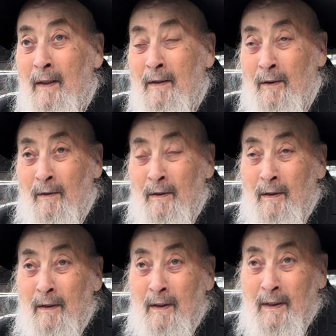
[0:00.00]
So
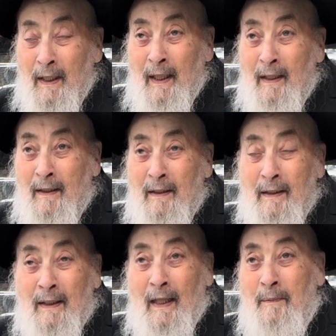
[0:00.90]
you're saying,
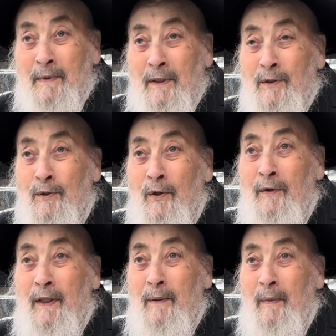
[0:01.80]
it's not a
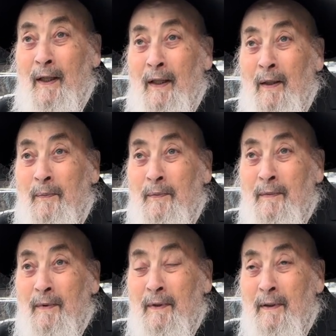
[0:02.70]
story he made up.
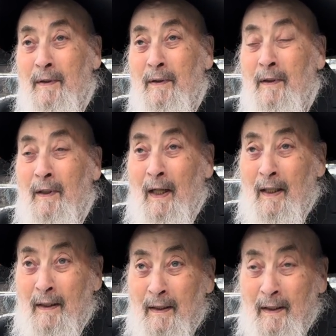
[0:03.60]
No,
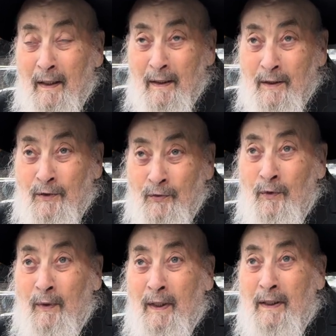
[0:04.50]
it's
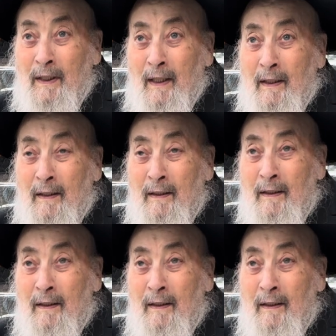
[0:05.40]
true what he's saying.